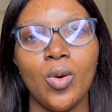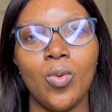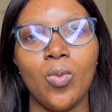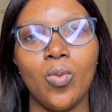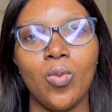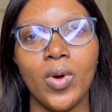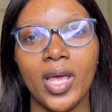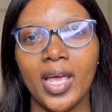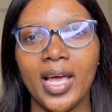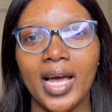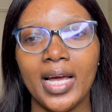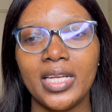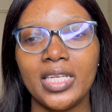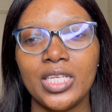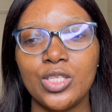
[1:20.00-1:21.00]
where I
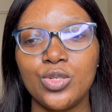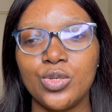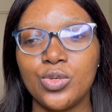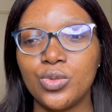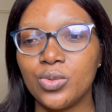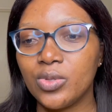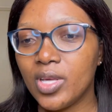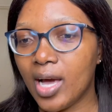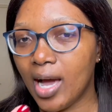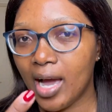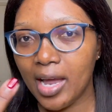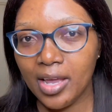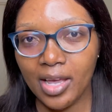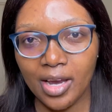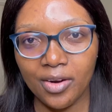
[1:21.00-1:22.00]
need to do the
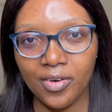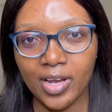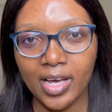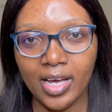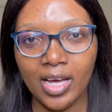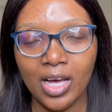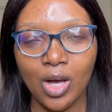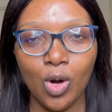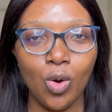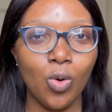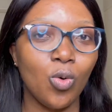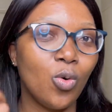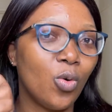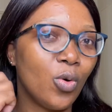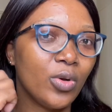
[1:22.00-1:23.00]
eye area
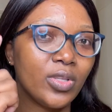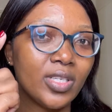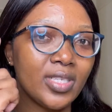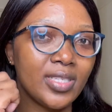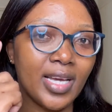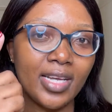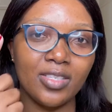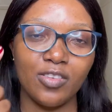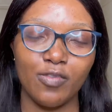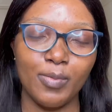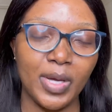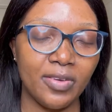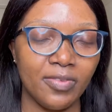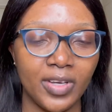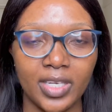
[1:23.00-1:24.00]
or the sides of
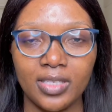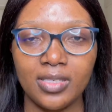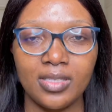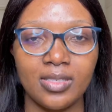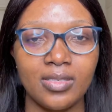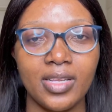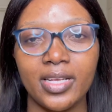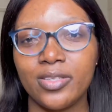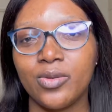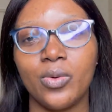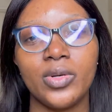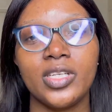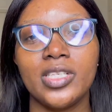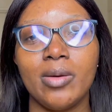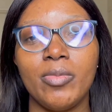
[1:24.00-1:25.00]
my face. That's the
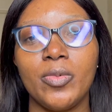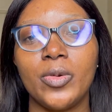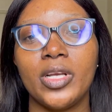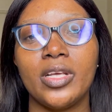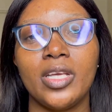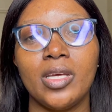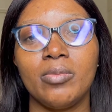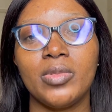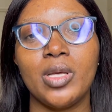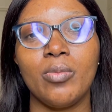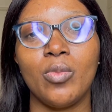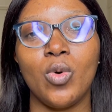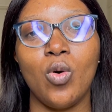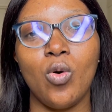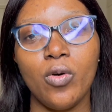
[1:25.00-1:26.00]
only time I'm going to keep them
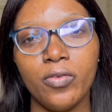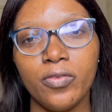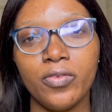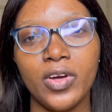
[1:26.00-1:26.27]
off.